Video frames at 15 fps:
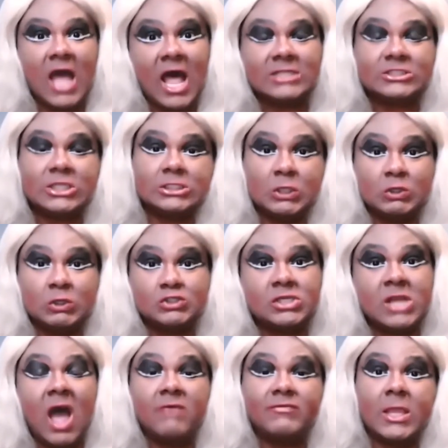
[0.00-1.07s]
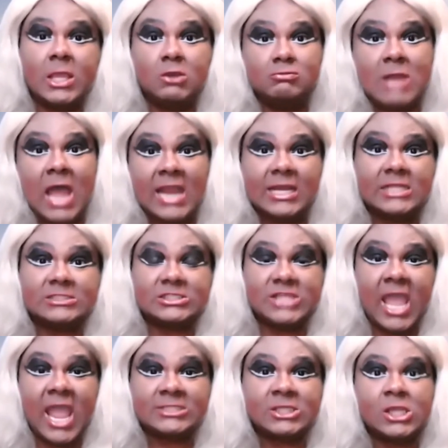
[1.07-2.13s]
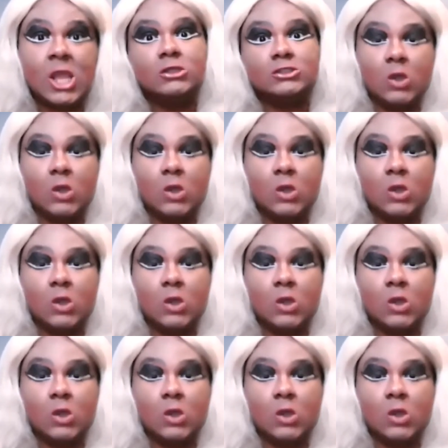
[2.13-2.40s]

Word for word: Constitution of the United States.